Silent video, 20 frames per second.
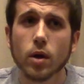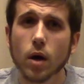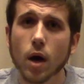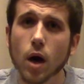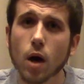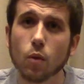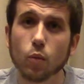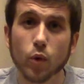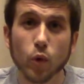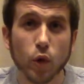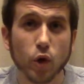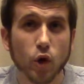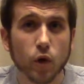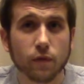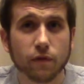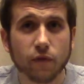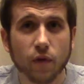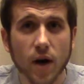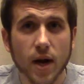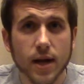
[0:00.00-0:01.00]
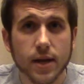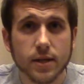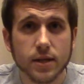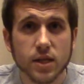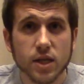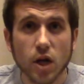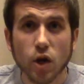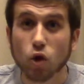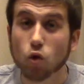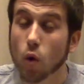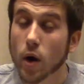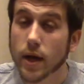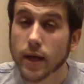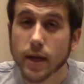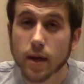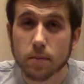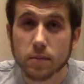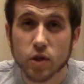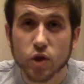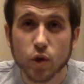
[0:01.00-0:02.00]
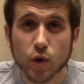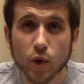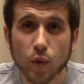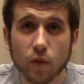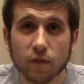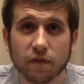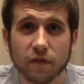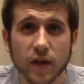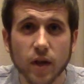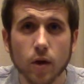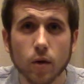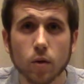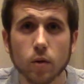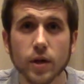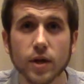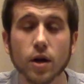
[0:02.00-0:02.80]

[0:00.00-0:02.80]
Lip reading: really good friends, great chemistry on the field,